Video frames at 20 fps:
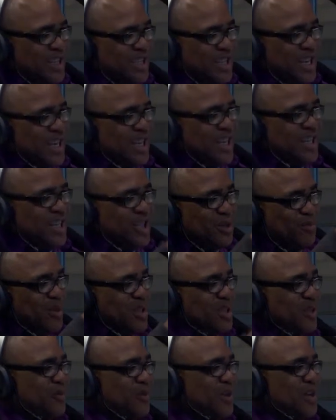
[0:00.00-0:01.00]
target
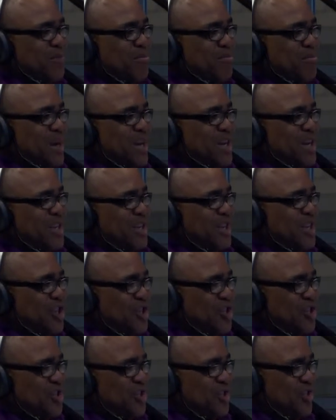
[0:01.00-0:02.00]
specific market
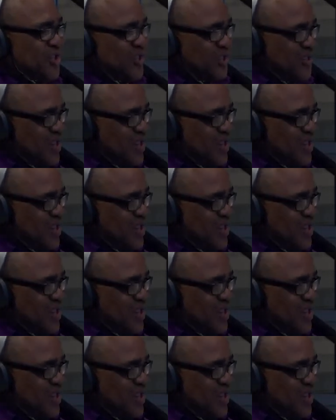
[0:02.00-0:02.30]
niches in